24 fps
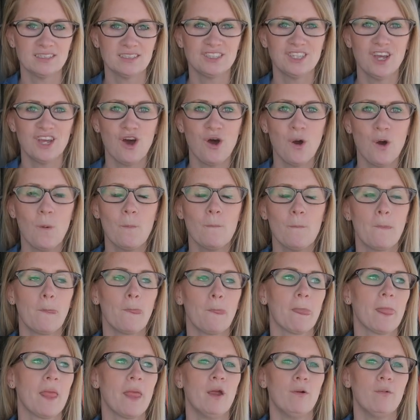So
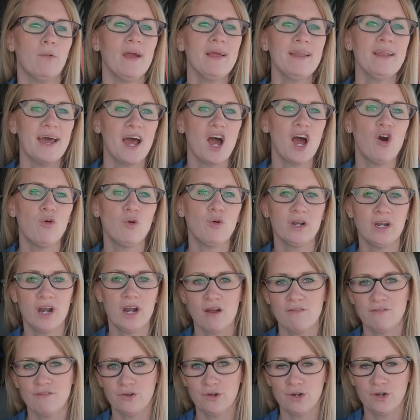right now we're
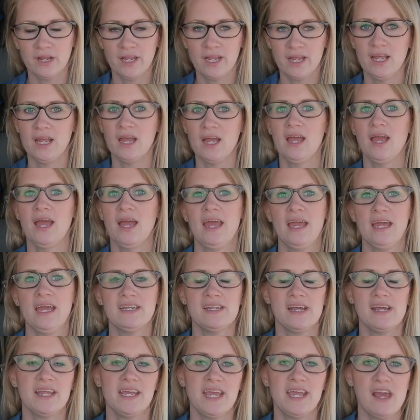covering a
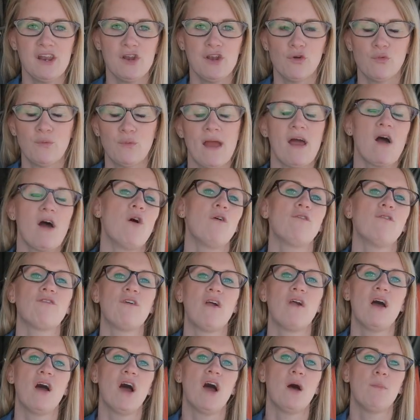dedicated route
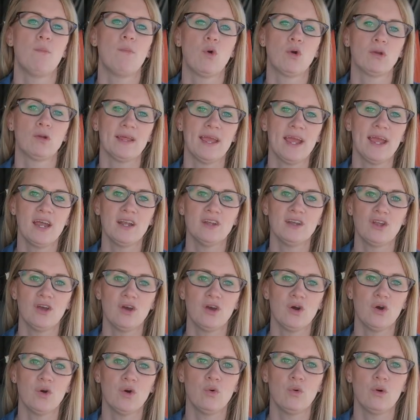from
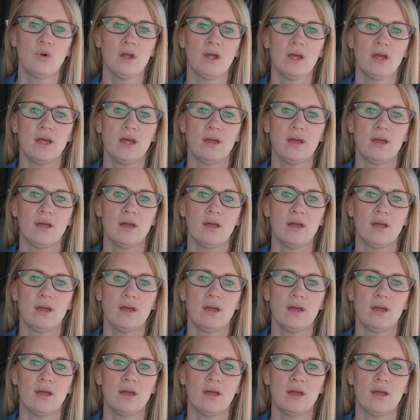Orlando,